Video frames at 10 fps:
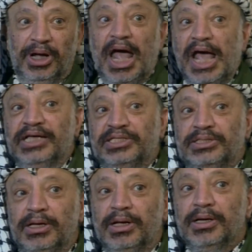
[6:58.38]
As
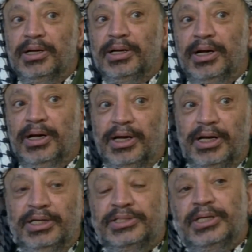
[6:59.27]

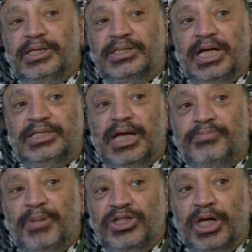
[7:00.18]
His Excellency had
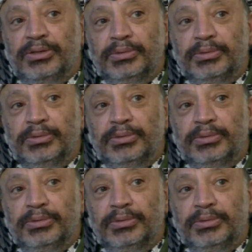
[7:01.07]
mentioned.